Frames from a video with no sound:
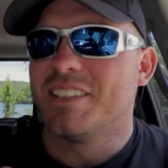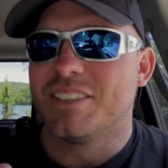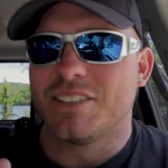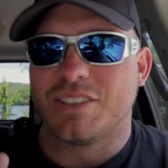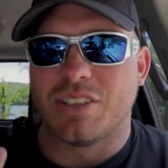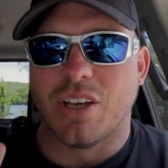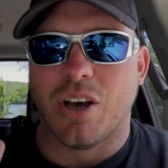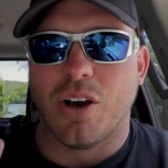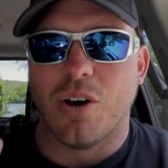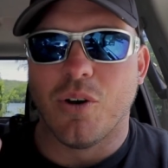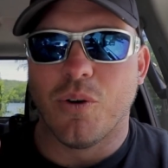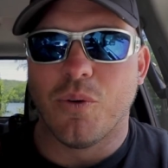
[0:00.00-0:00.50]

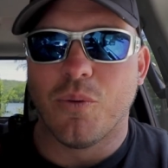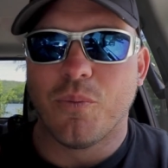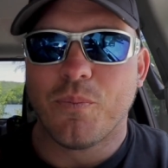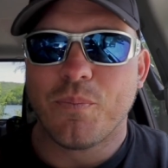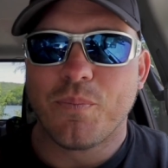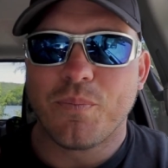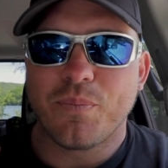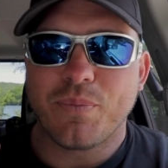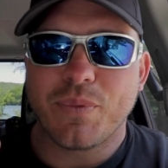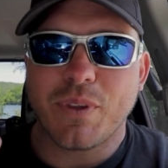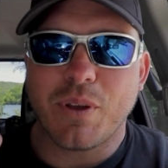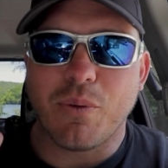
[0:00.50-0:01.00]
so
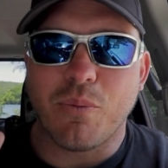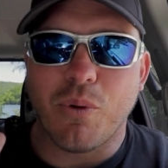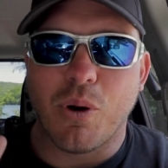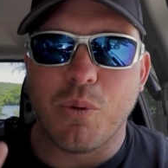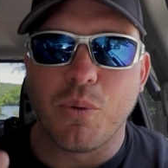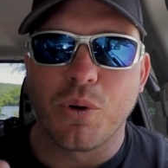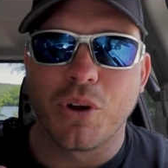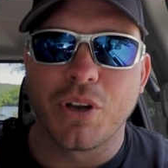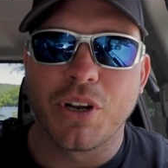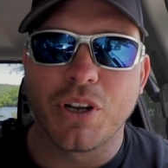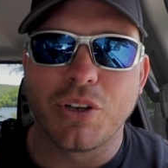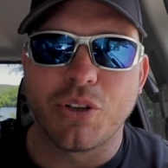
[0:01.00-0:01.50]
what
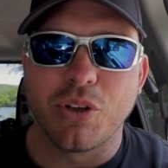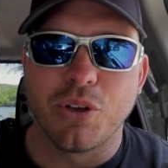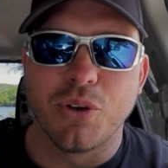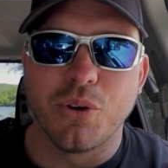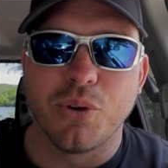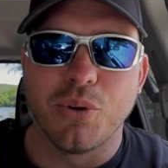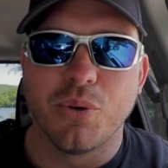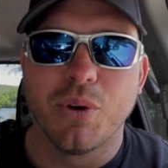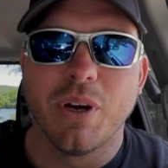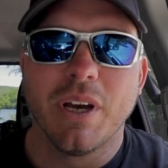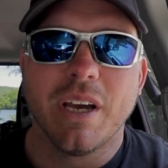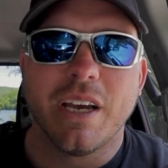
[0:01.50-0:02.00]
we're going to
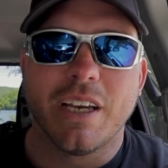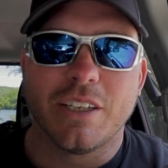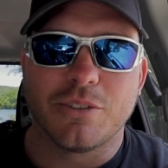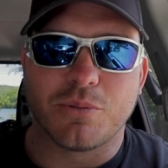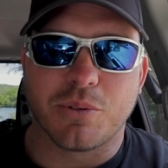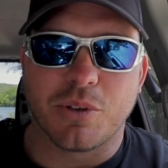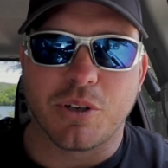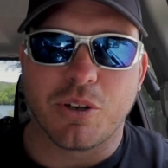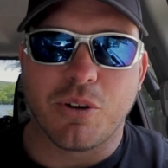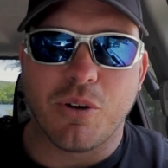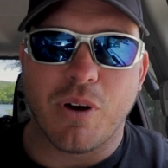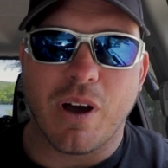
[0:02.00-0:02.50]
do is
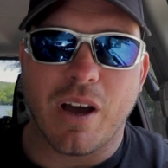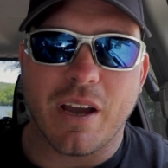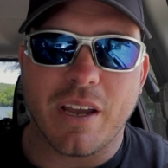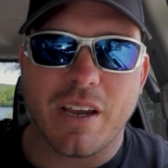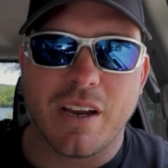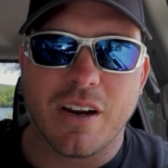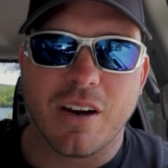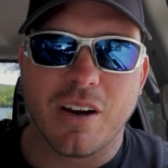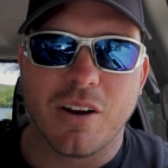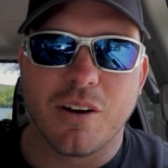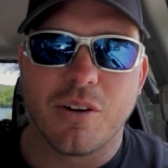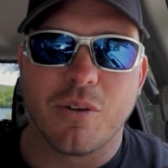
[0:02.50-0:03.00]
we're going to go out
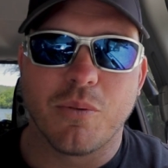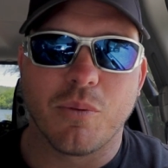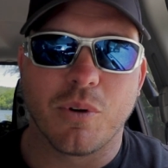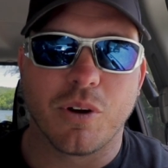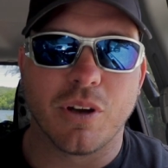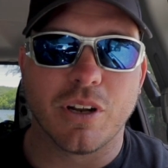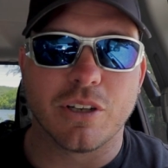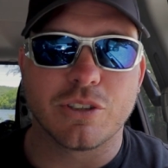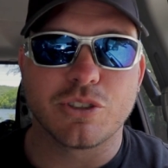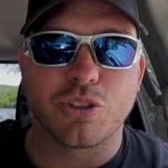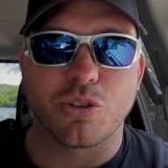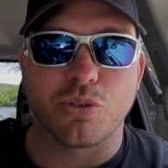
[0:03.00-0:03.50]
here and we're
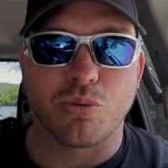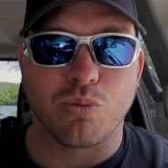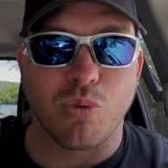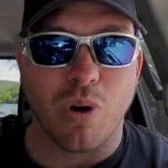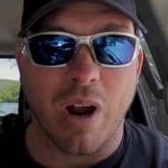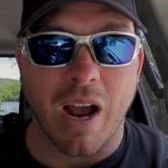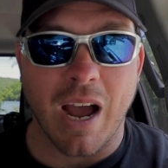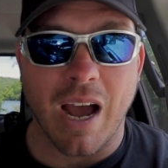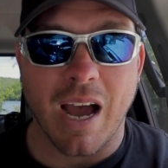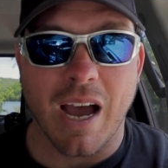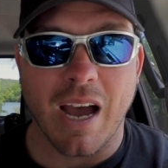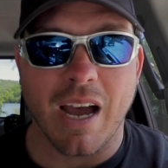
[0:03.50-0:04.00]
going to
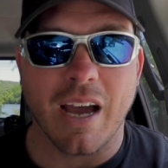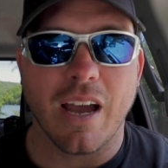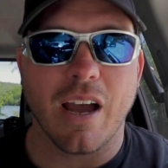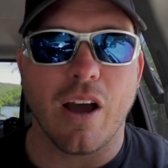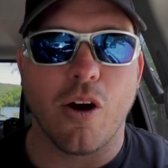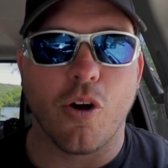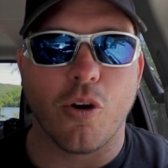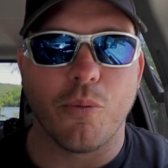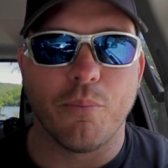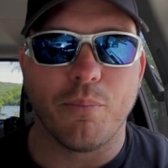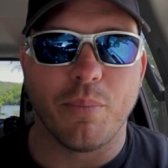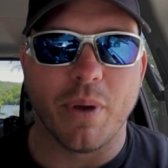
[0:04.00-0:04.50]
try
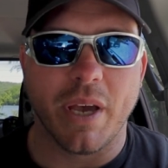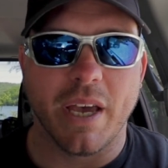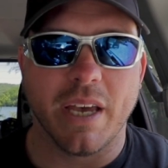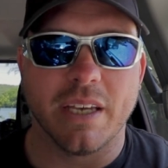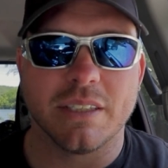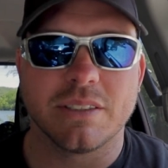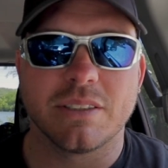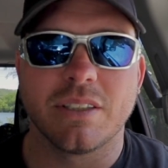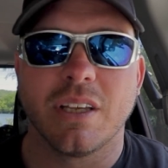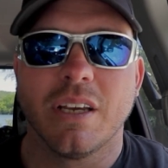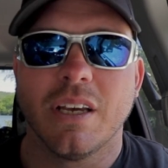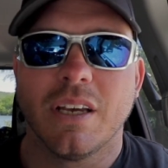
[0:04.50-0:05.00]
our
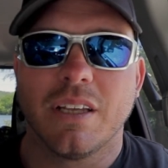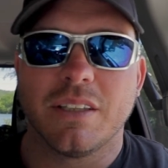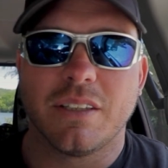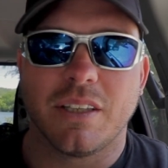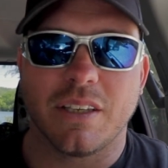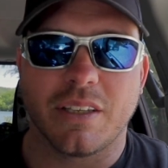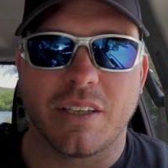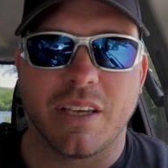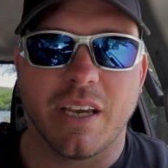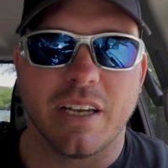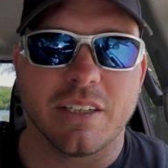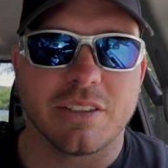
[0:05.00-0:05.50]
best
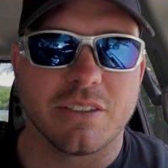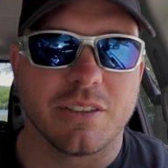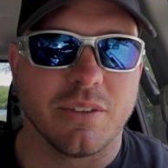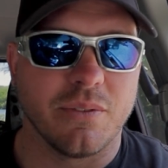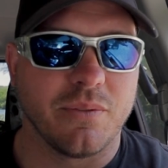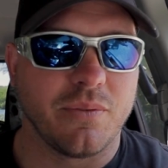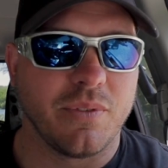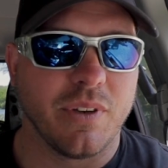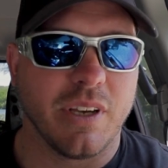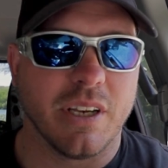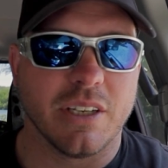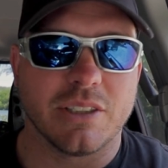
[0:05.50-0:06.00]
to catch
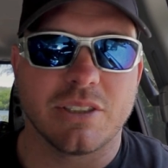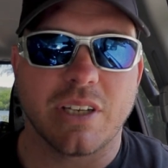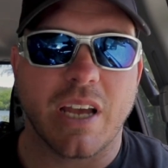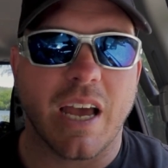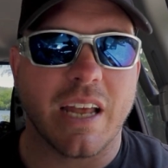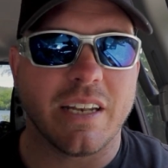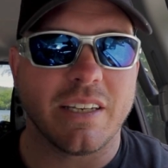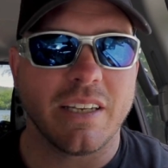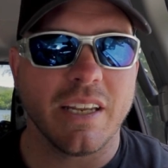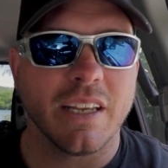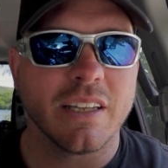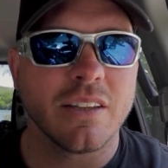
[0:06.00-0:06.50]
some fish.
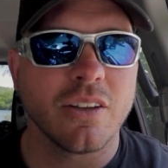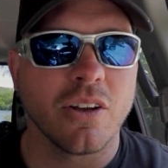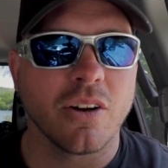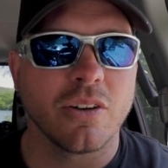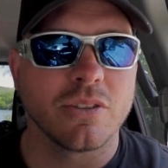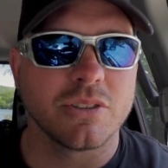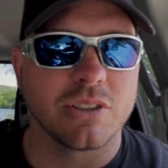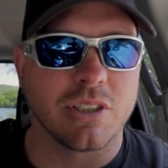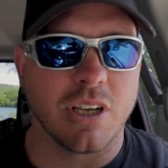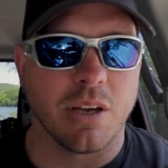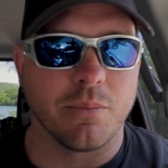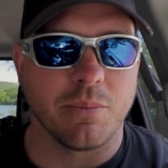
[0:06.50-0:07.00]
I did
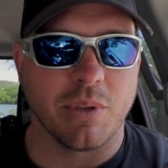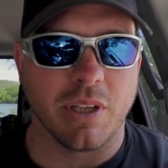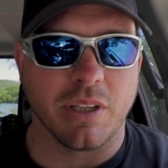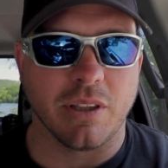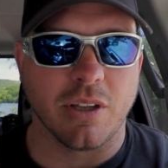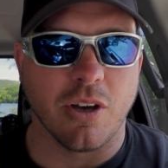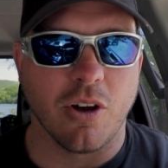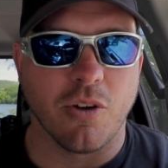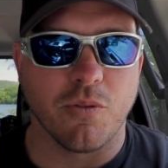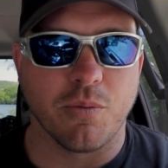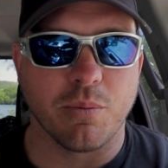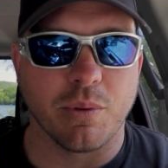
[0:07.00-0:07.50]
learn something
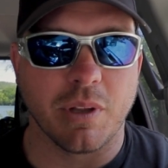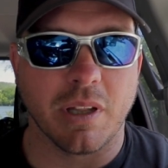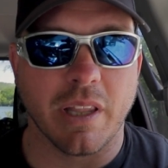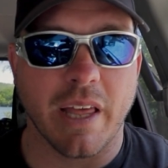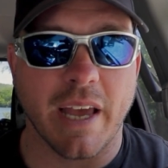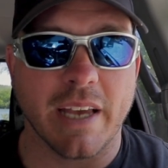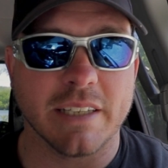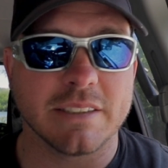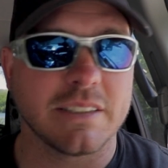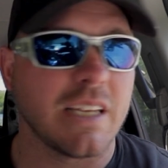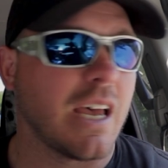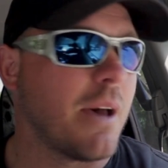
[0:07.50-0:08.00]
though from the
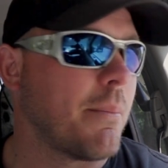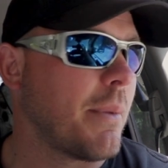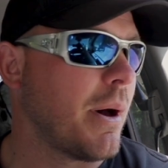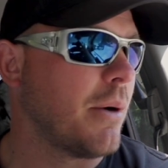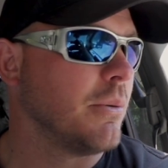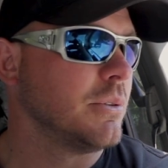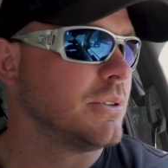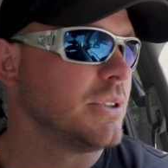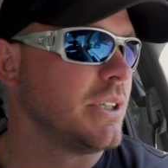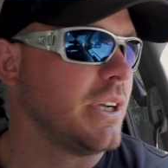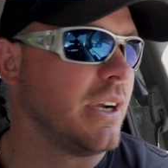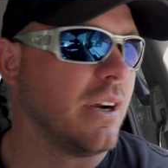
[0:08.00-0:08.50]
last time I
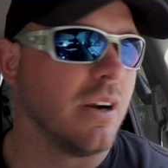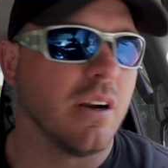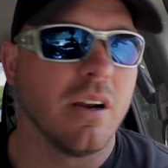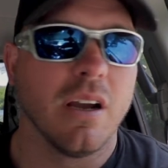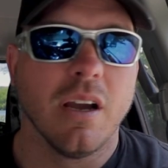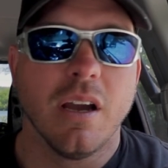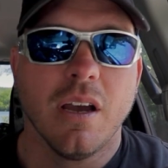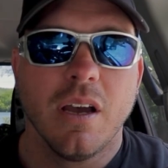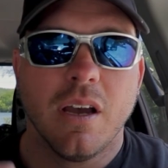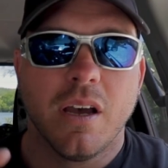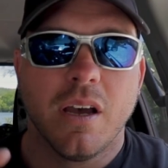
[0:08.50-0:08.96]
was here.